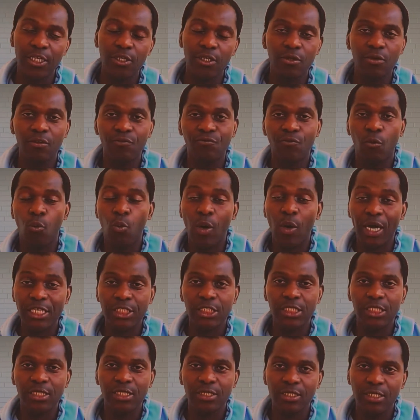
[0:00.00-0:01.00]
for watching
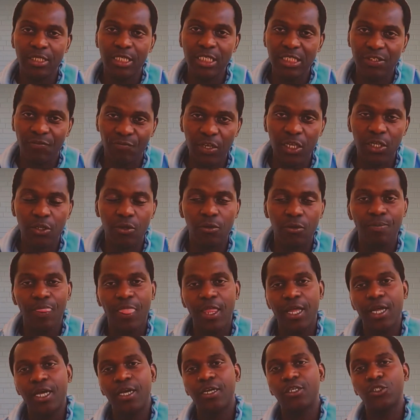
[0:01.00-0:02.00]
this video
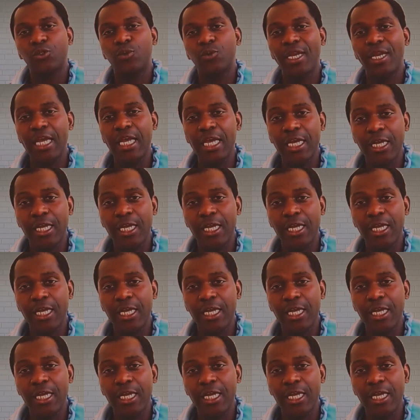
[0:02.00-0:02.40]
to an end.